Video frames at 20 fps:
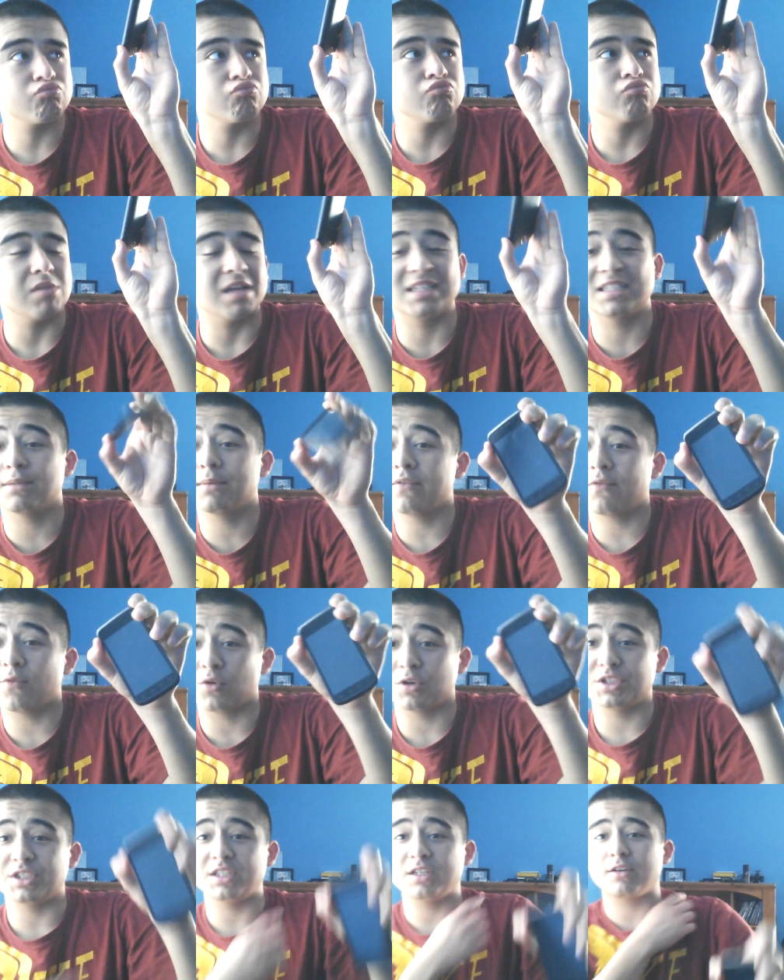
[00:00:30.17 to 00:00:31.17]
Exhibit
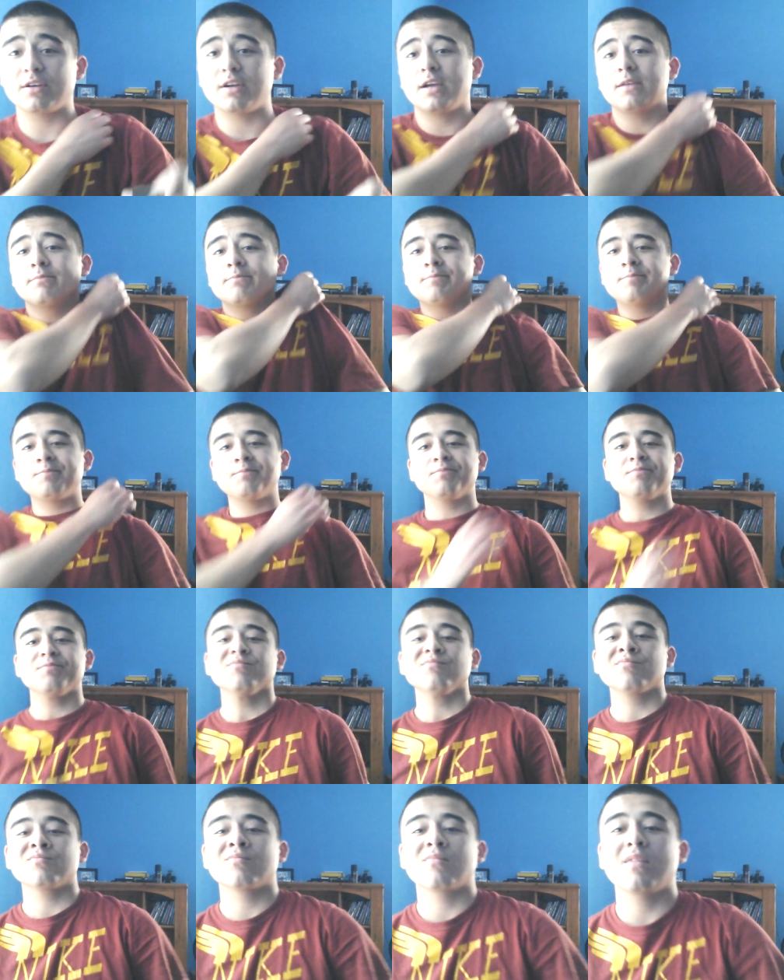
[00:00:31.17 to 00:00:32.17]
4G, okay?
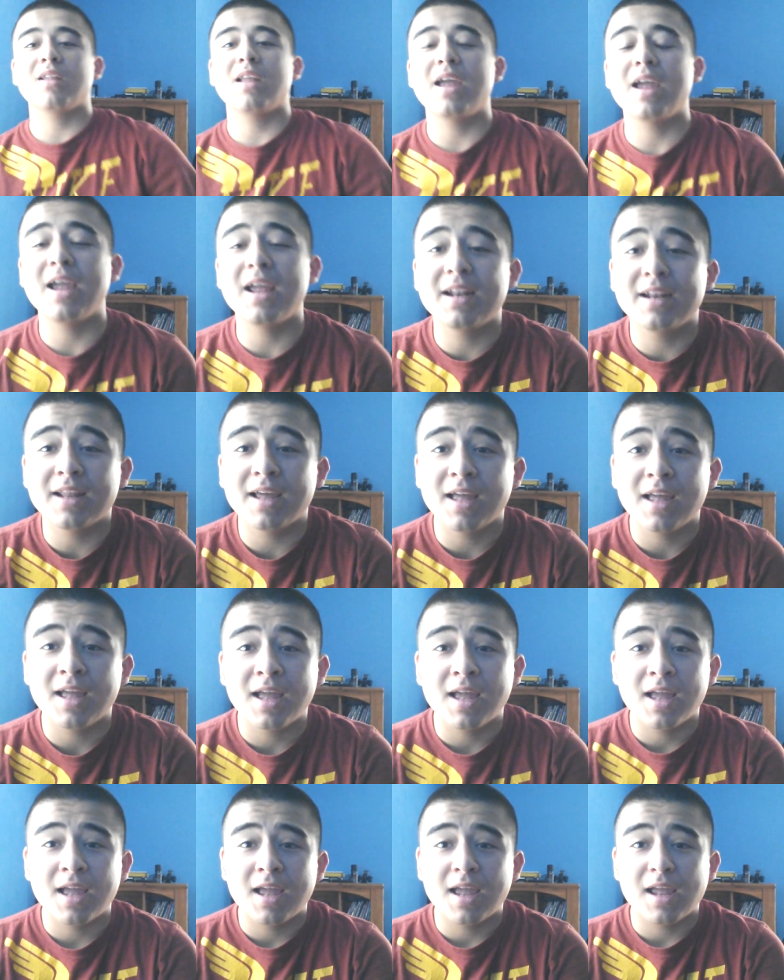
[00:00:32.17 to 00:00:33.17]
And
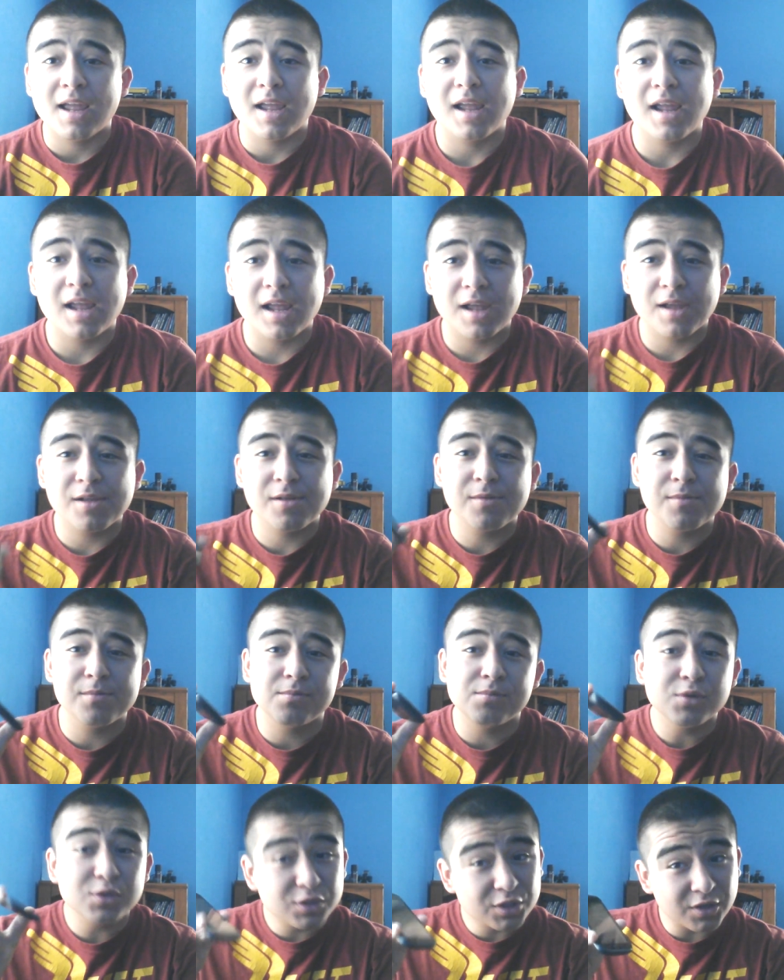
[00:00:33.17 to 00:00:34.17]

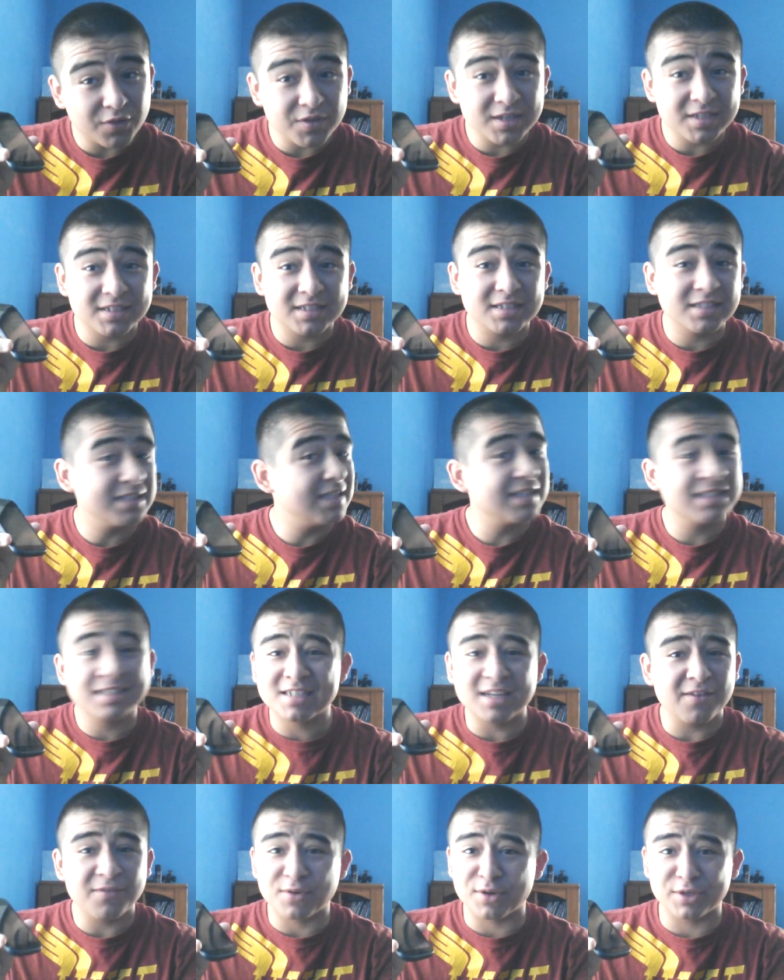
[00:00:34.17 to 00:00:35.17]
music on this didn't
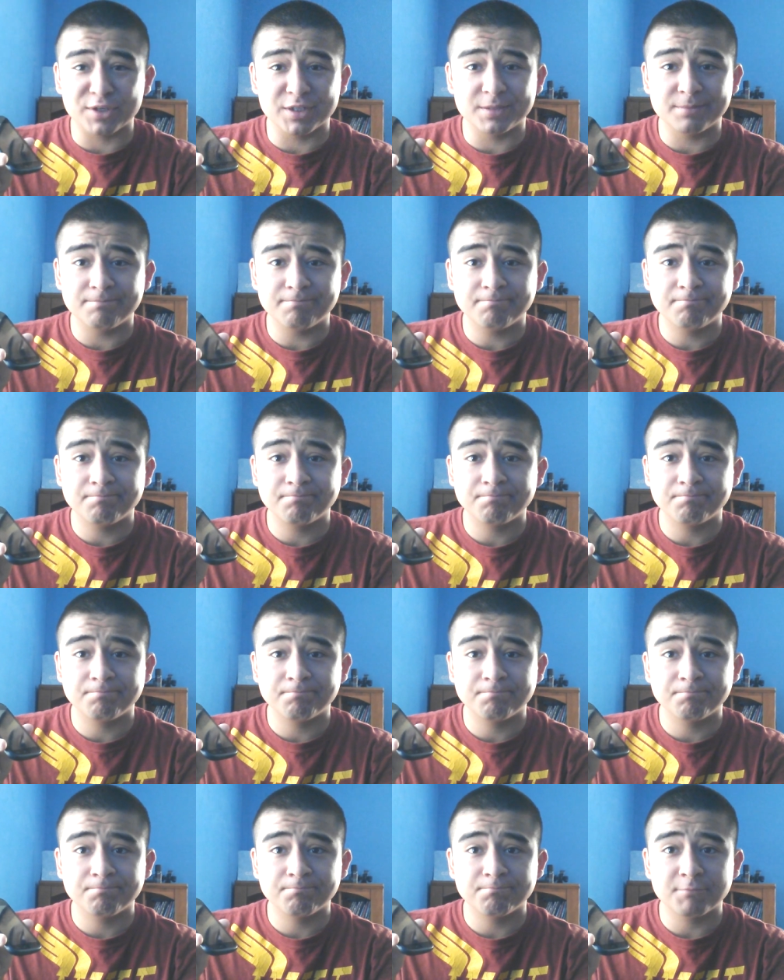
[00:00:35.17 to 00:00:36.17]
sound very good.
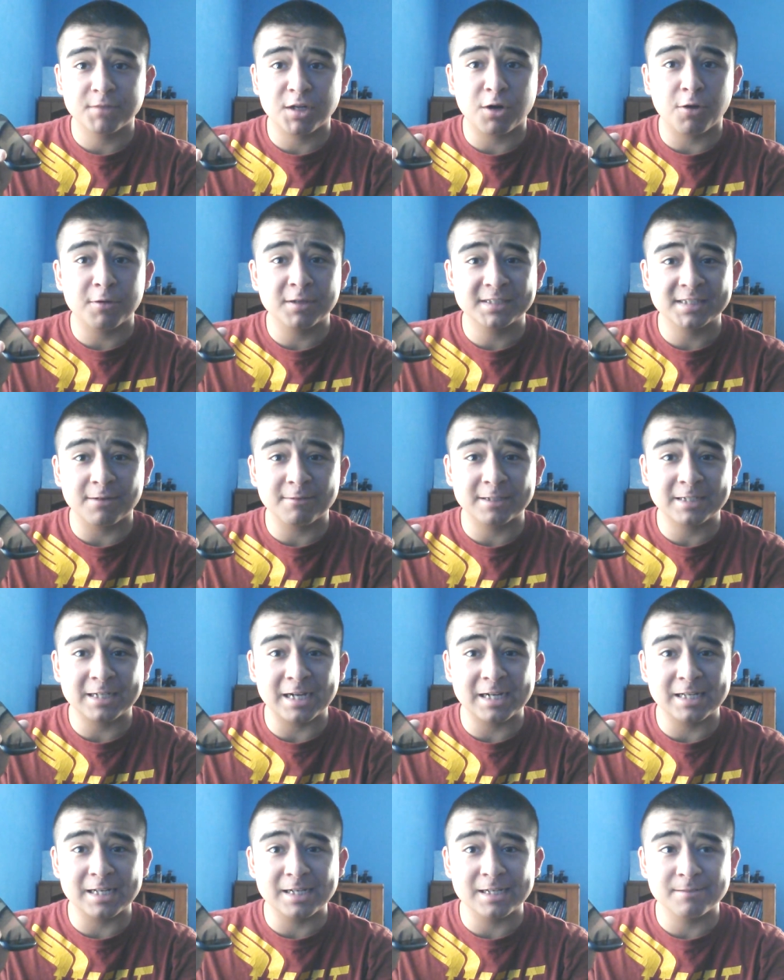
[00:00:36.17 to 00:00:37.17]
It always sounded
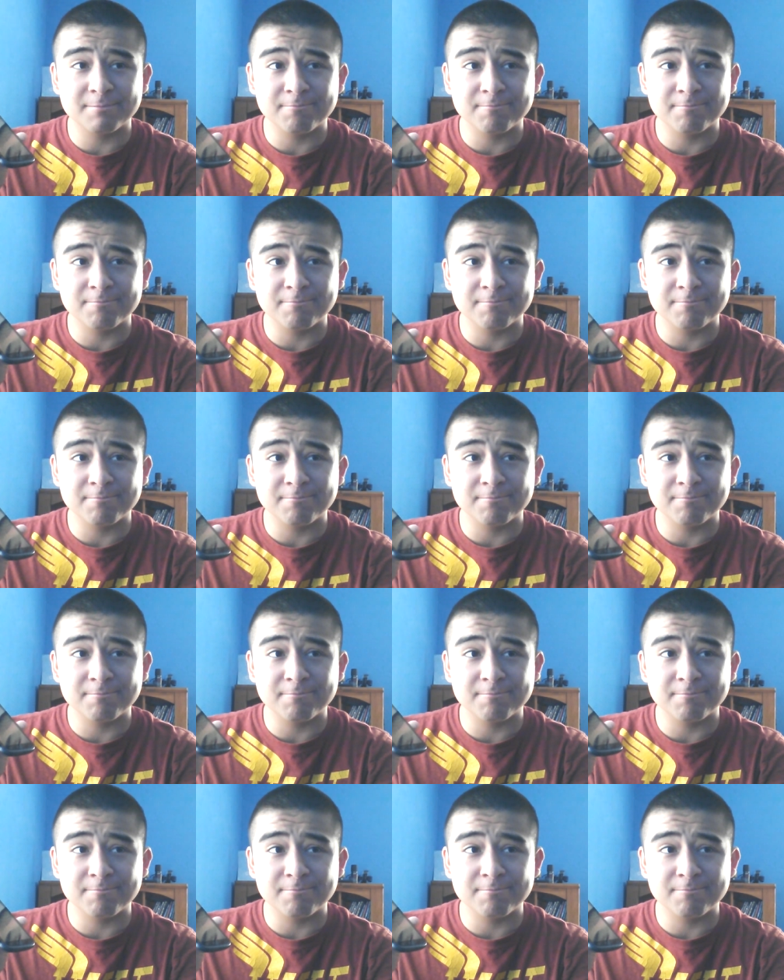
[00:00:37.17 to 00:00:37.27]
kind of